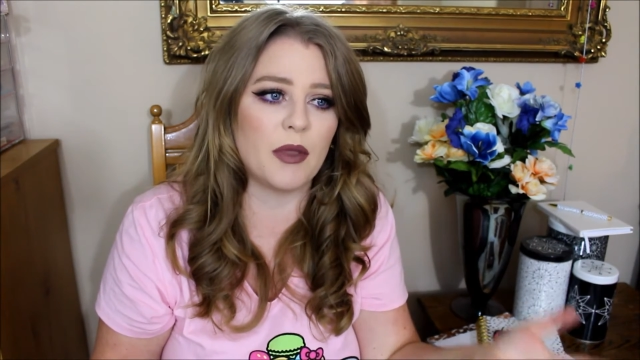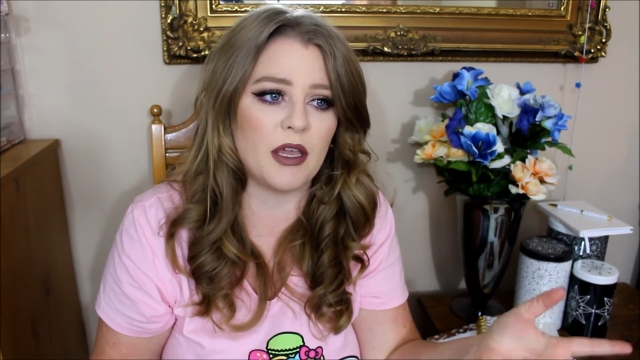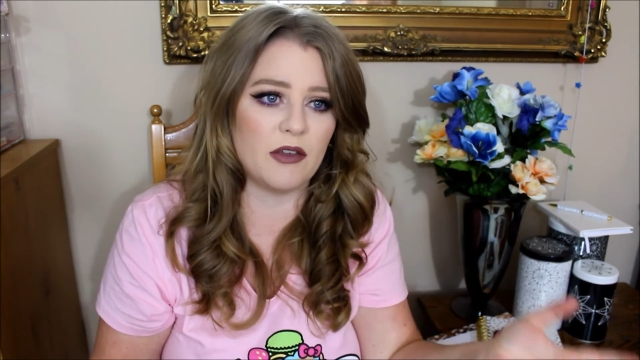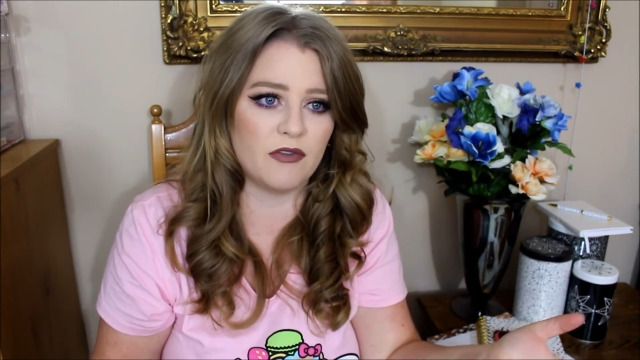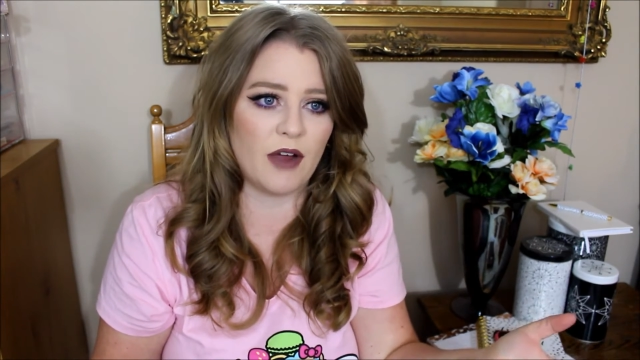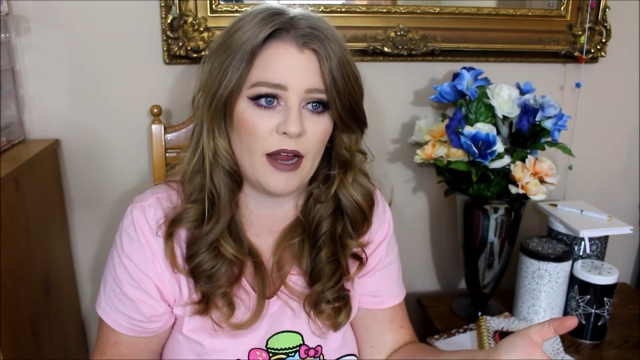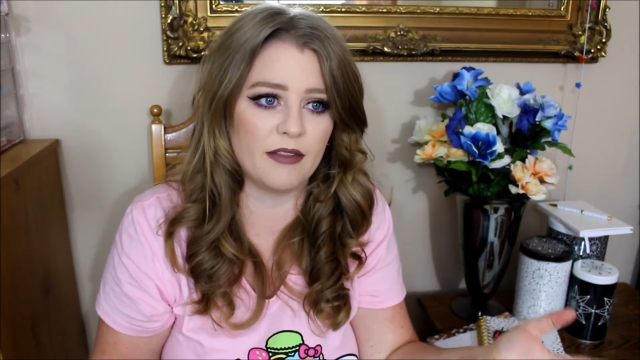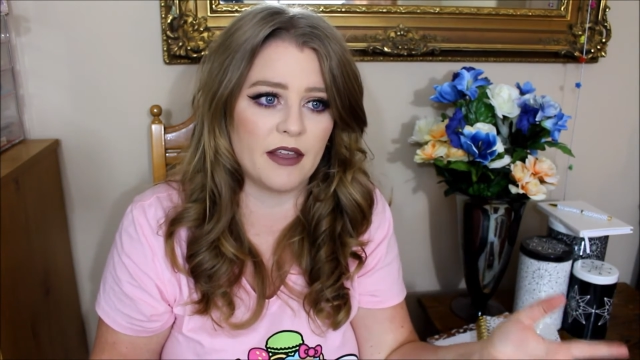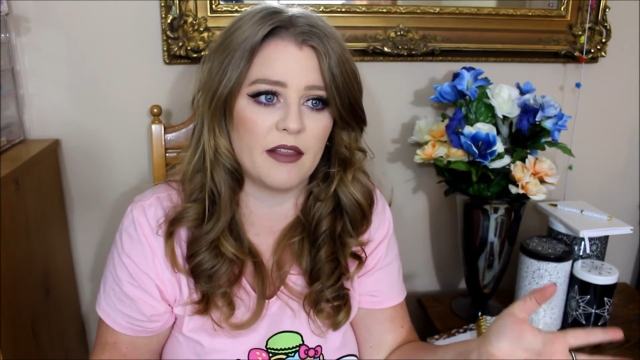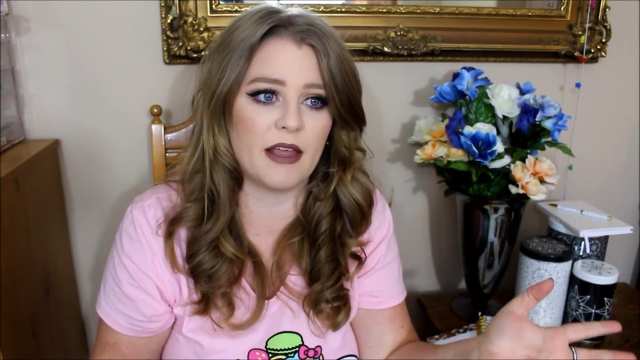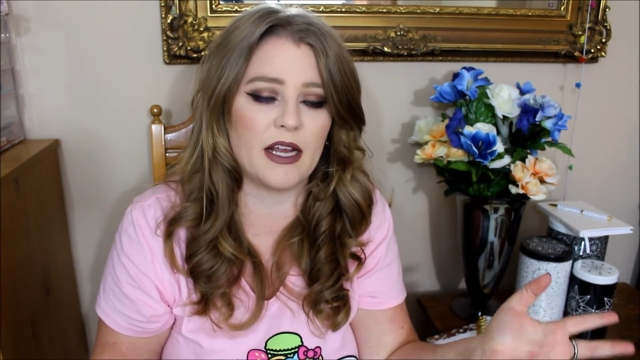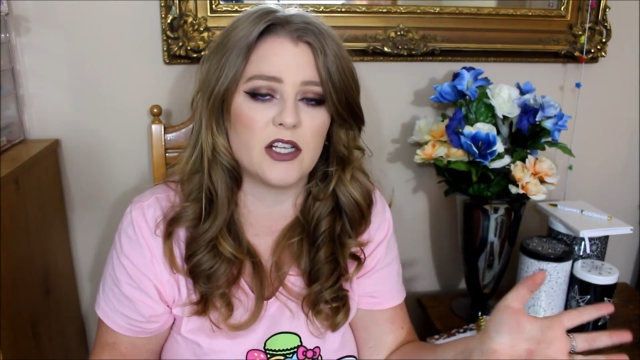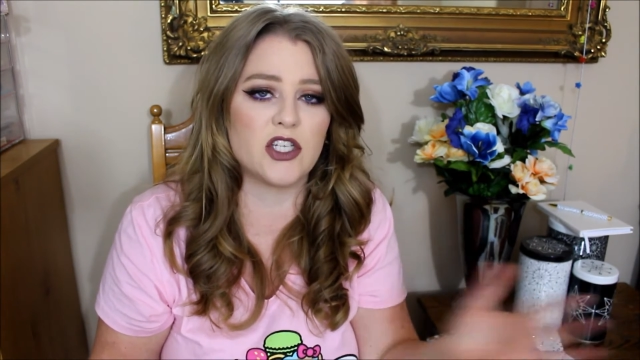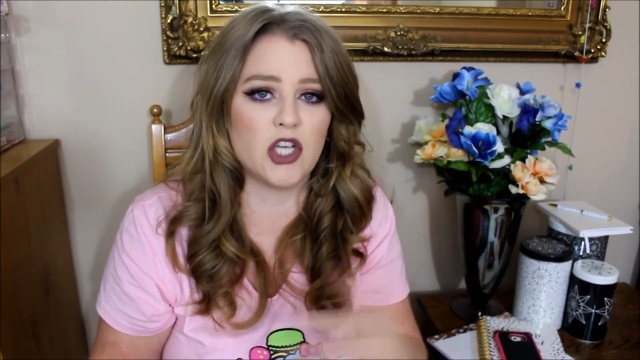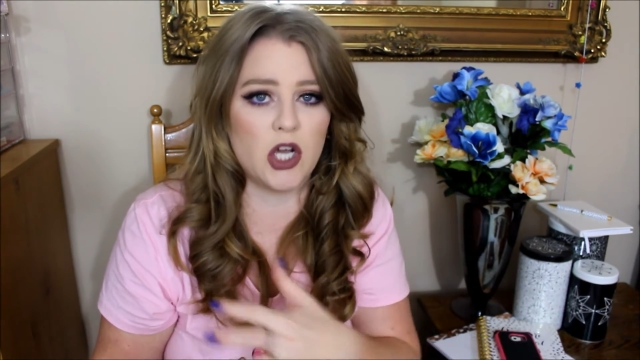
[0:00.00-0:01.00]
he finally
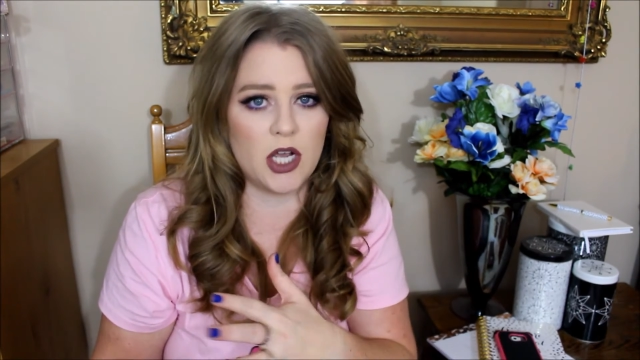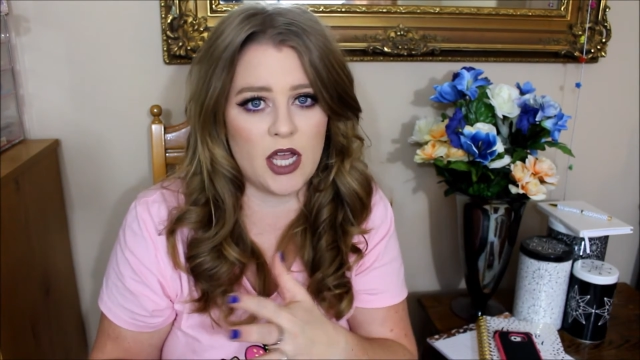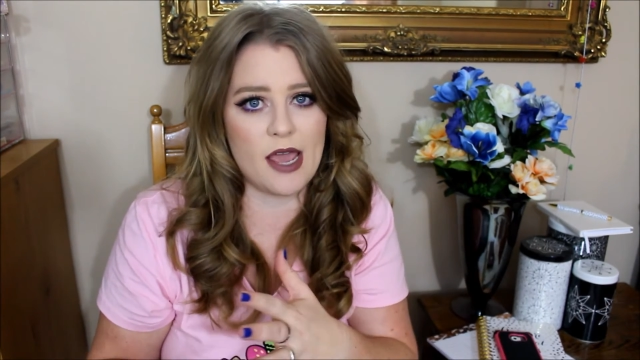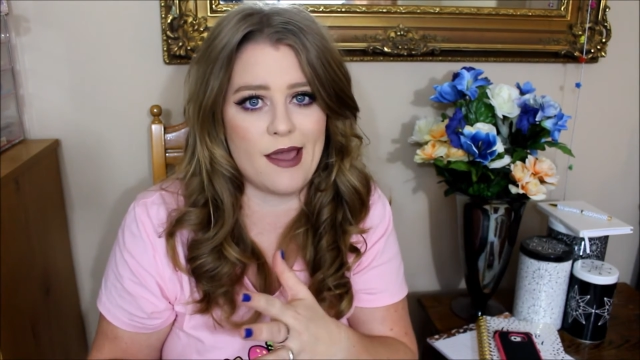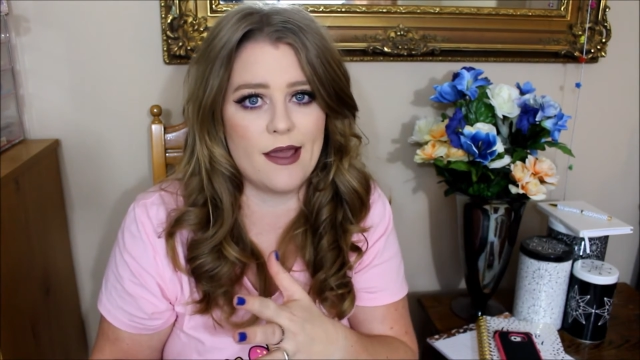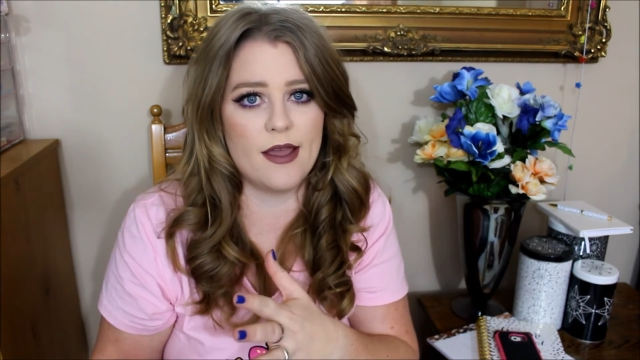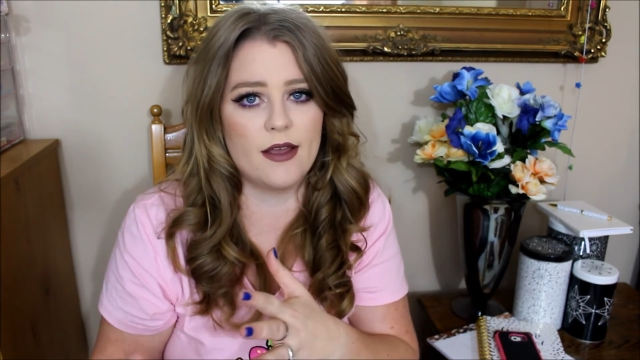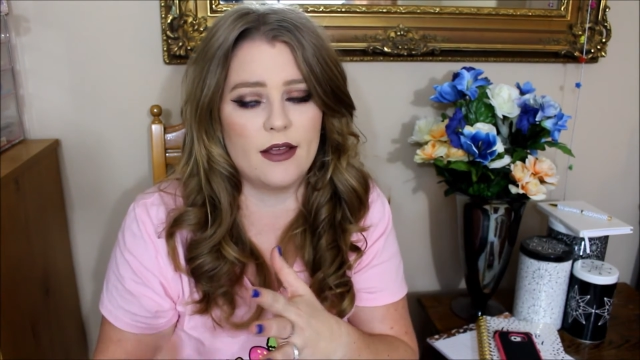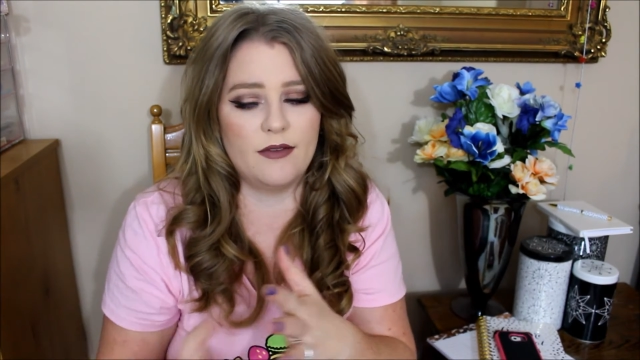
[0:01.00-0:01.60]
like took it